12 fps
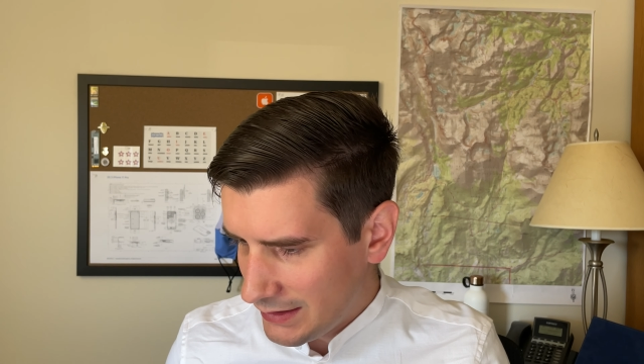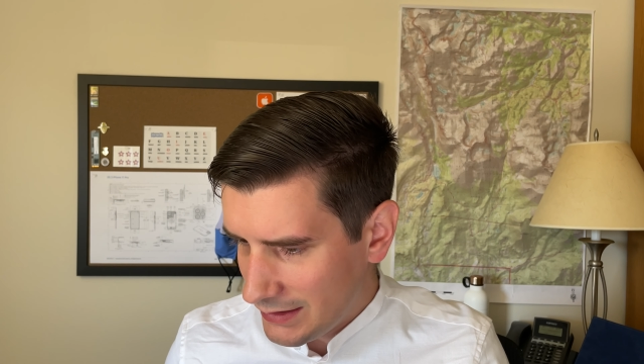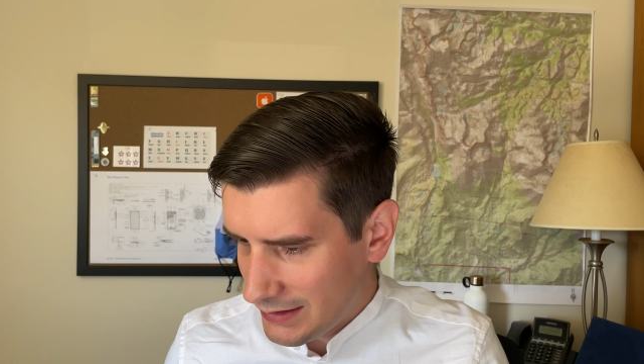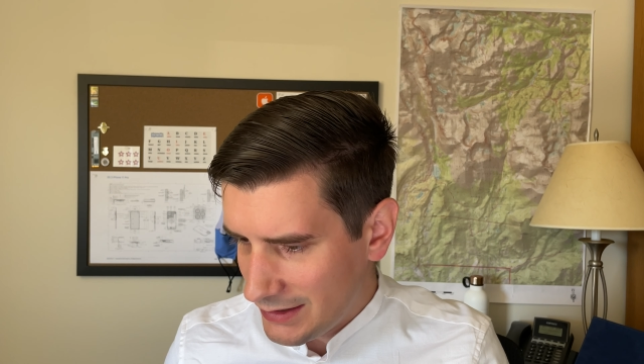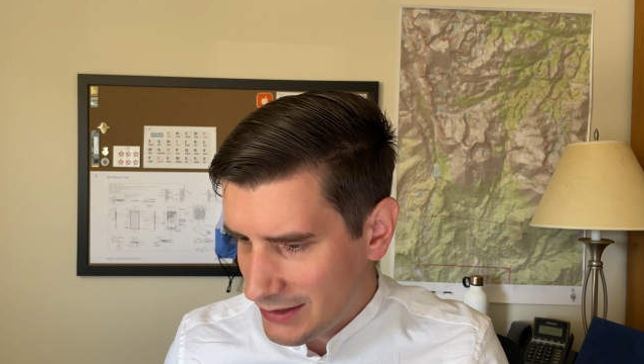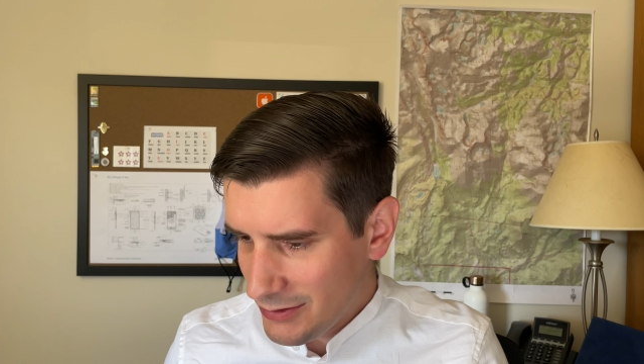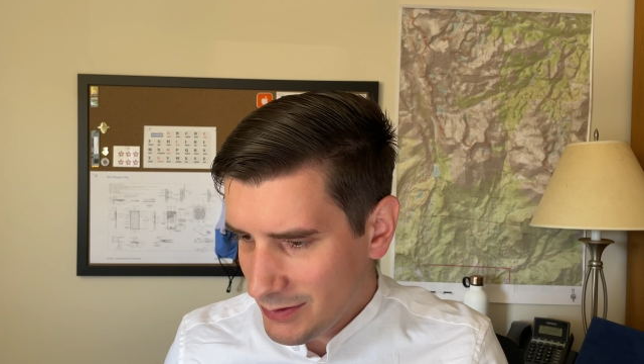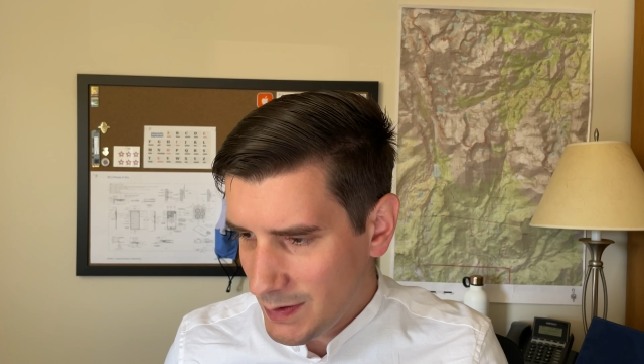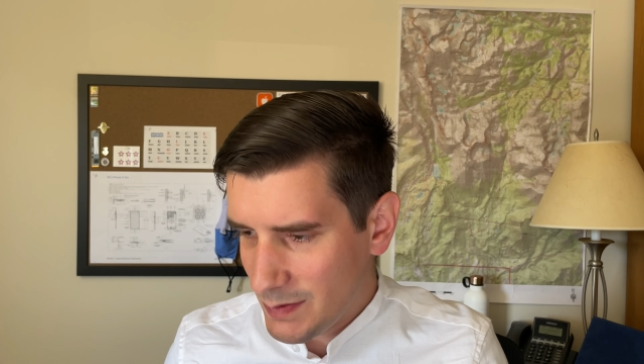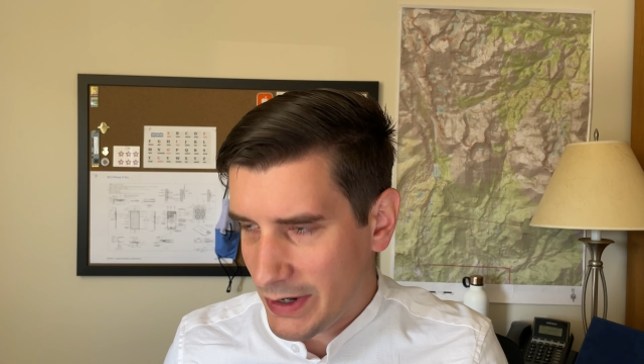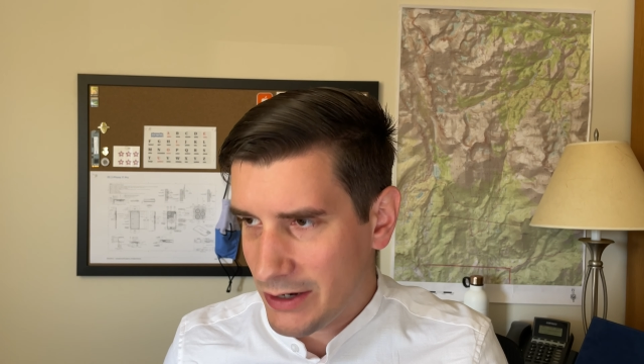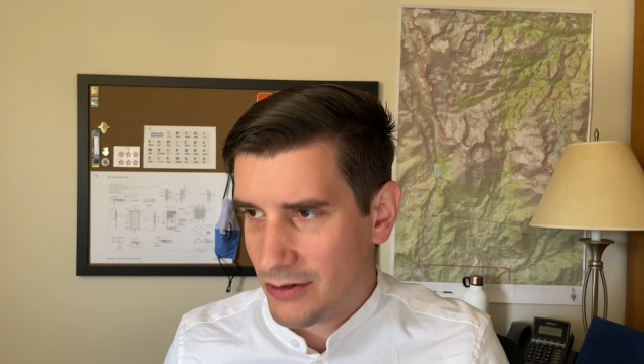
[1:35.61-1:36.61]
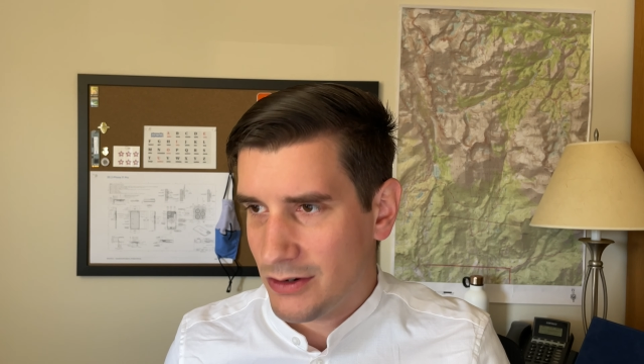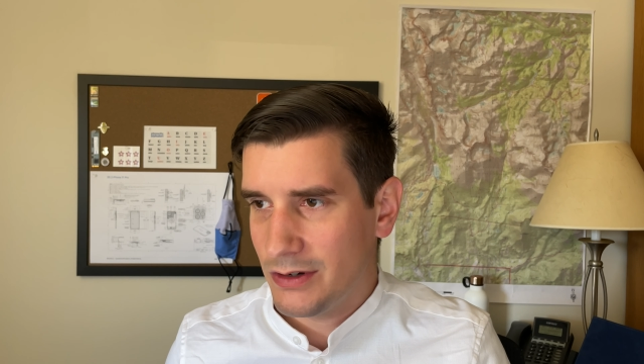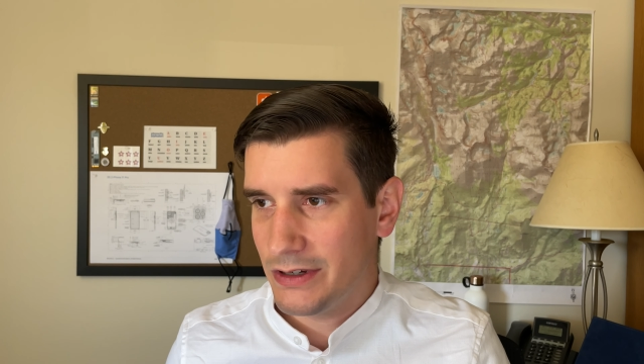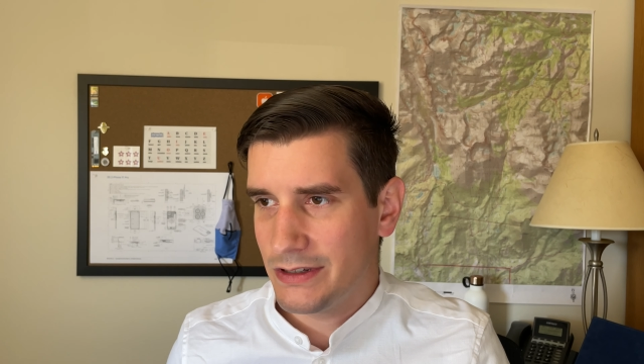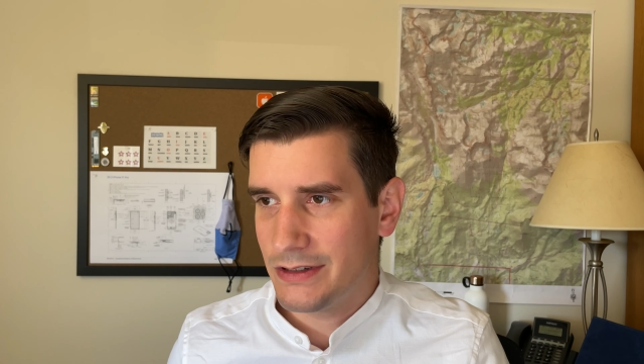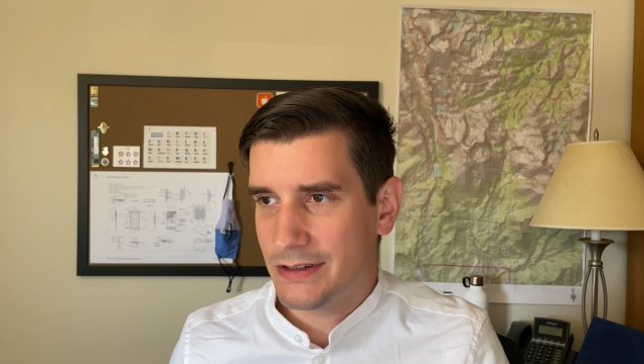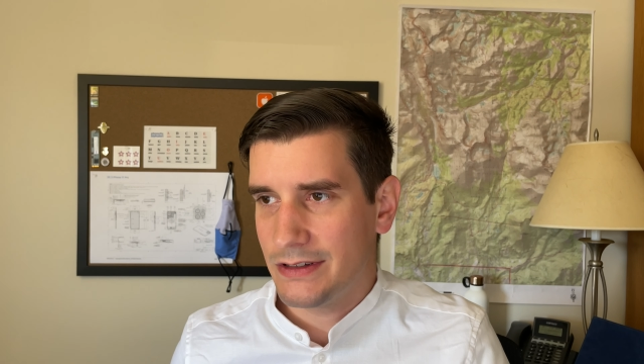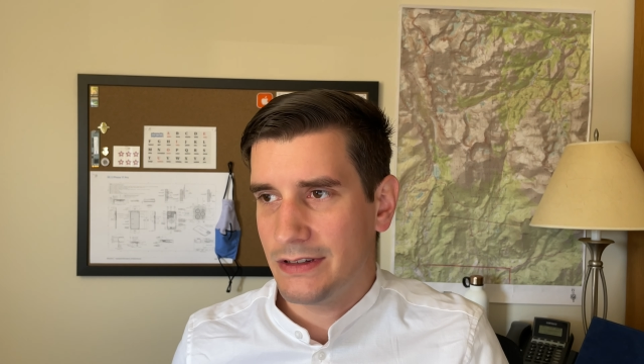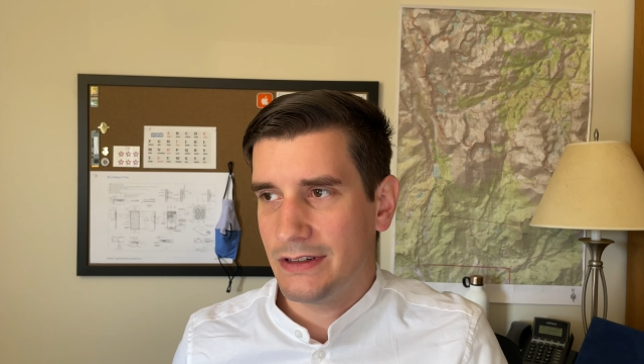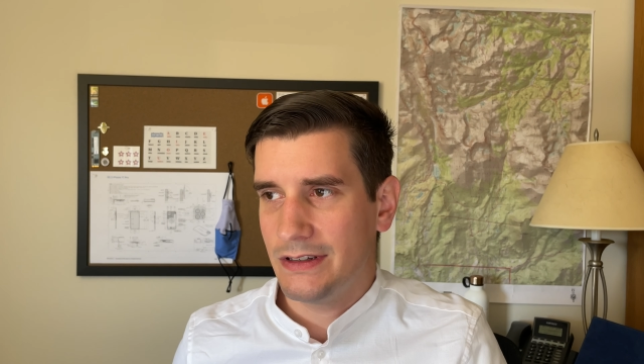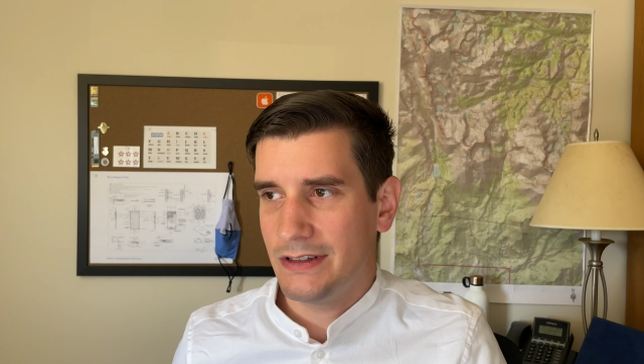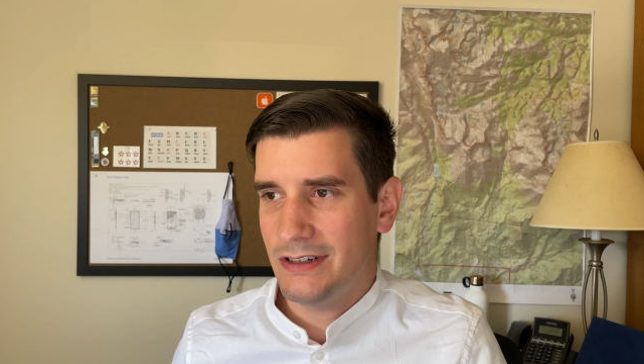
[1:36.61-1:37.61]
the USB micro is
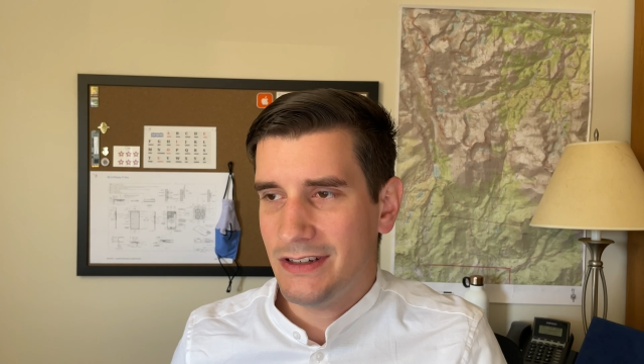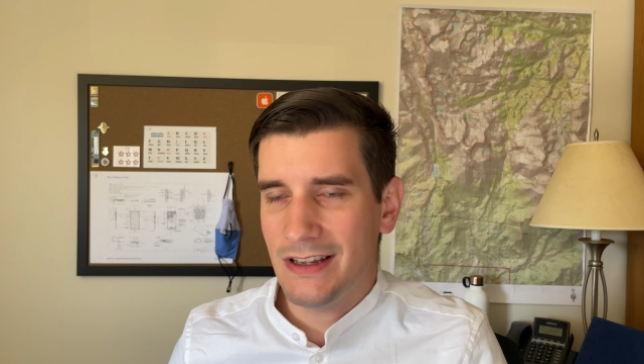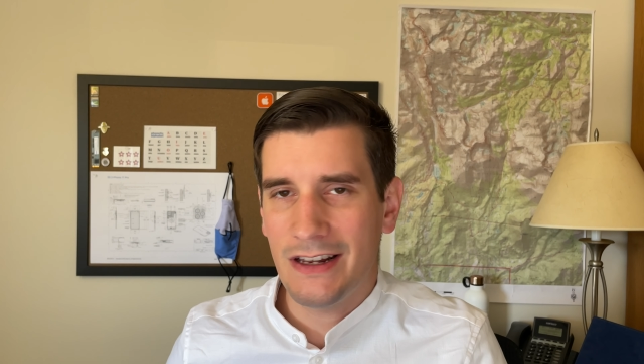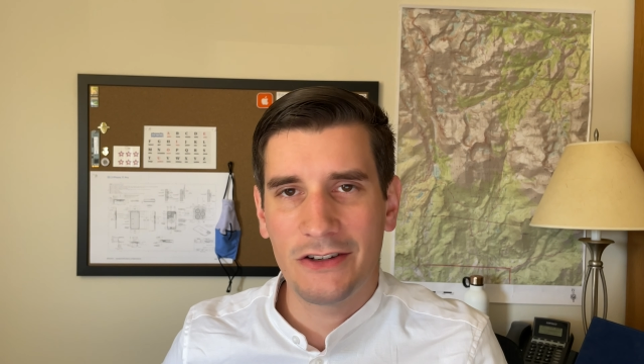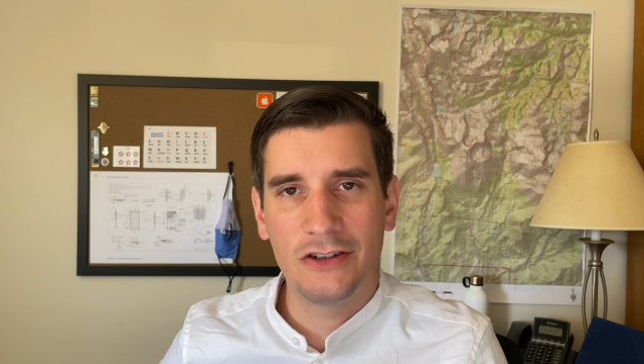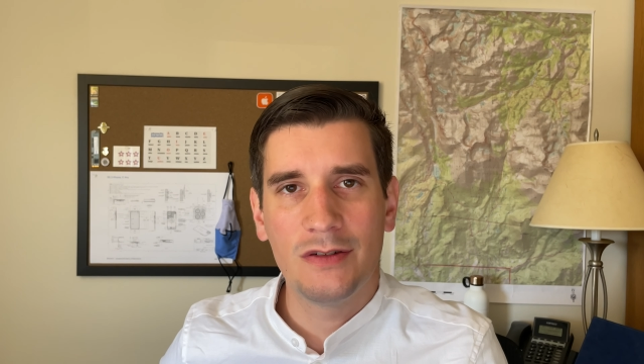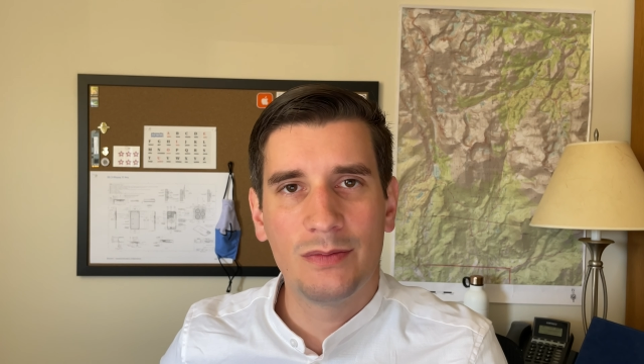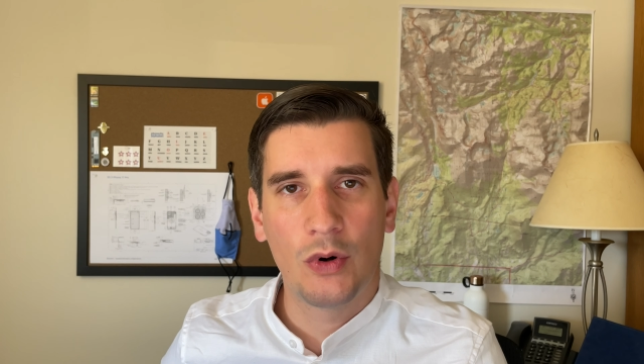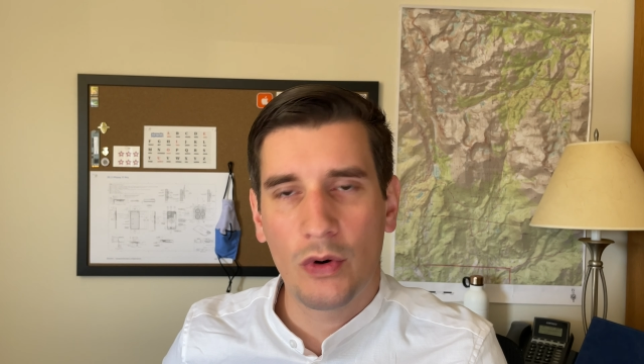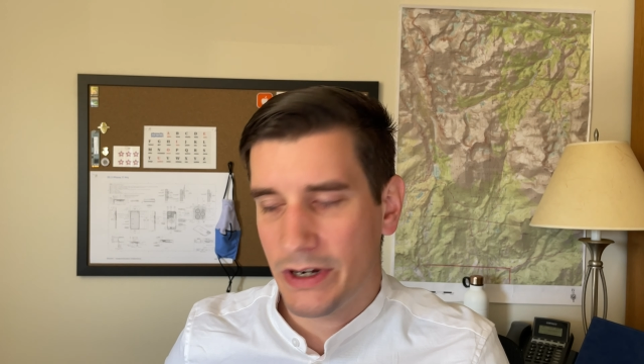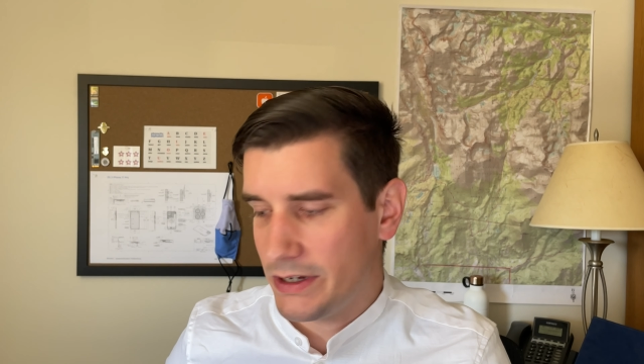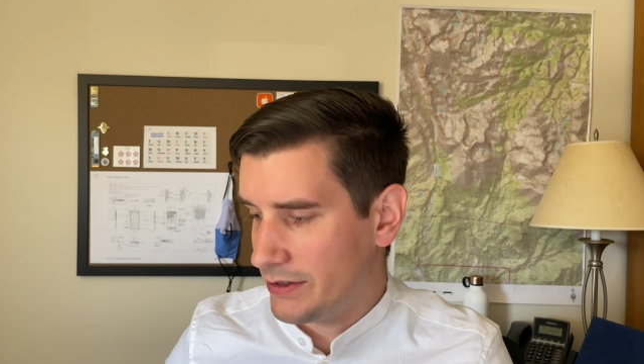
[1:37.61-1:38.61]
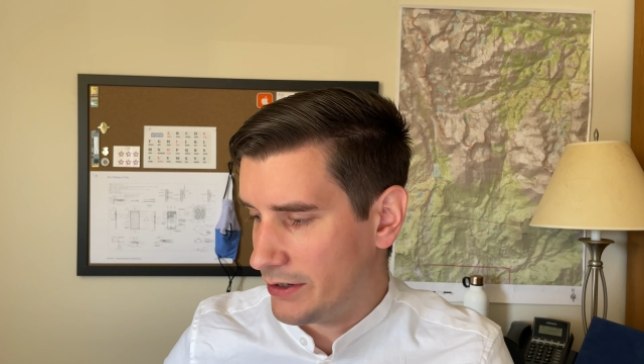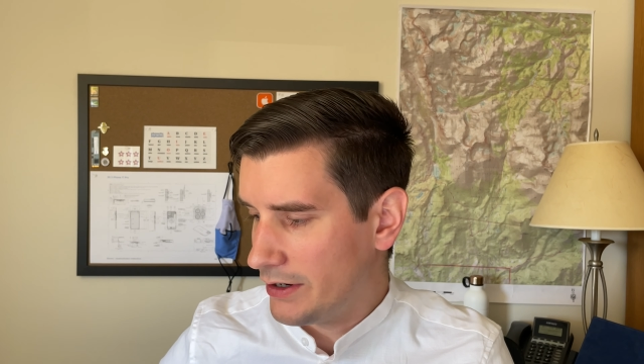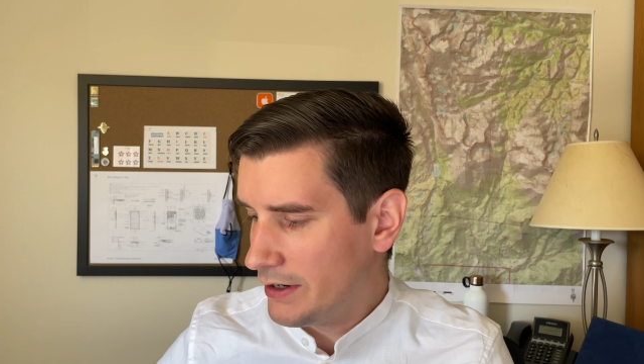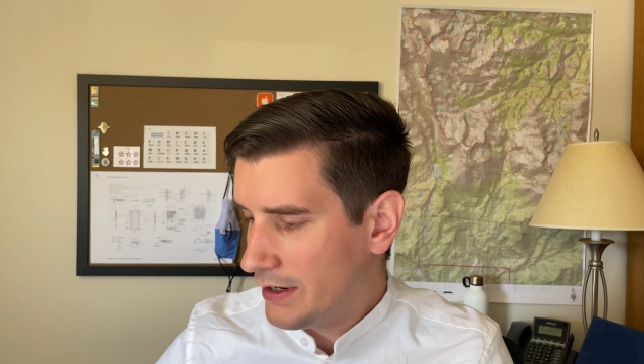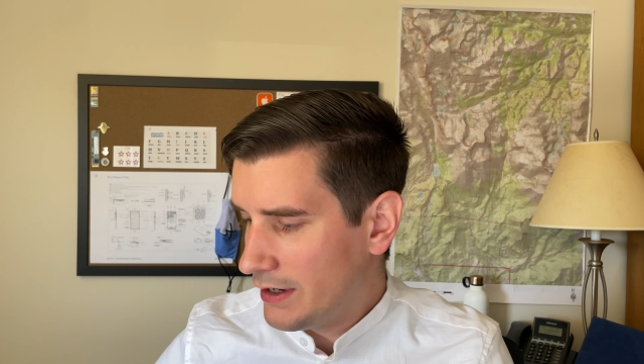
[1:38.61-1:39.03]
just not a good port either.